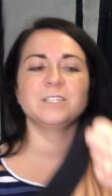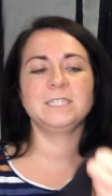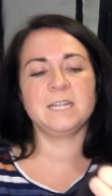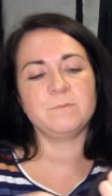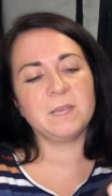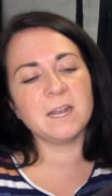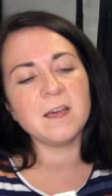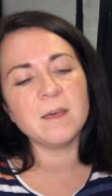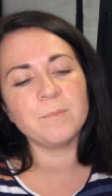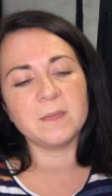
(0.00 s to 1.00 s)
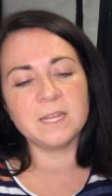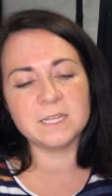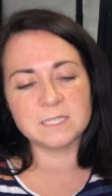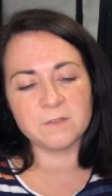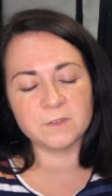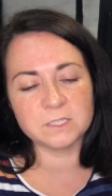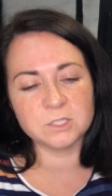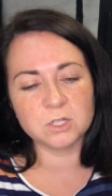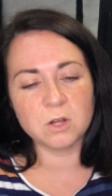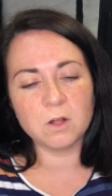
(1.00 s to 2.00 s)
just had to pick it up. It is a
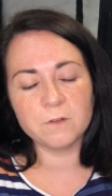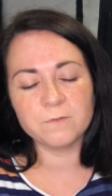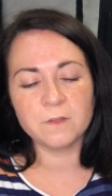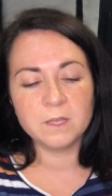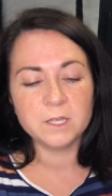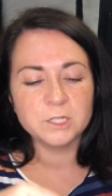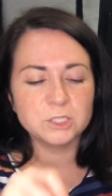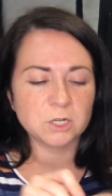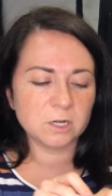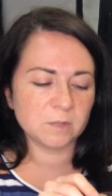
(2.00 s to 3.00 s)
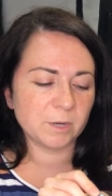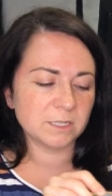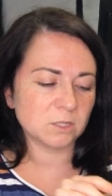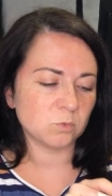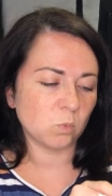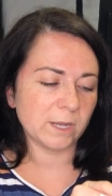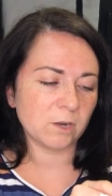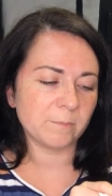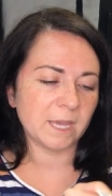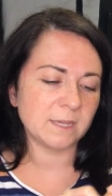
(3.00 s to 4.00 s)
vintage golf shirt. The brand is called
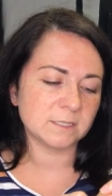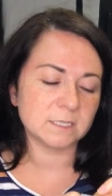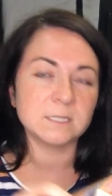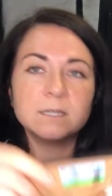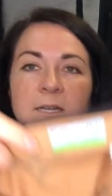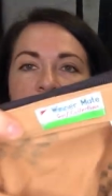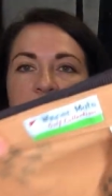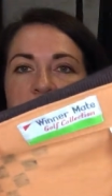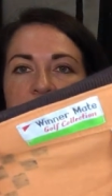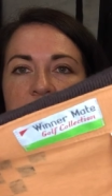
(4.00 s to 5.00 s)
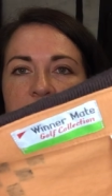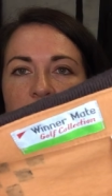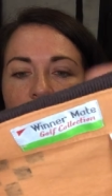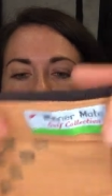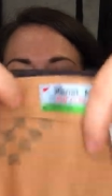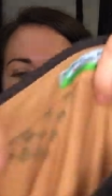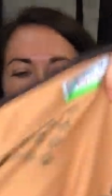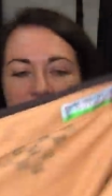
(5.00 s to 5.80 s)
Winter Mate. It's a size large,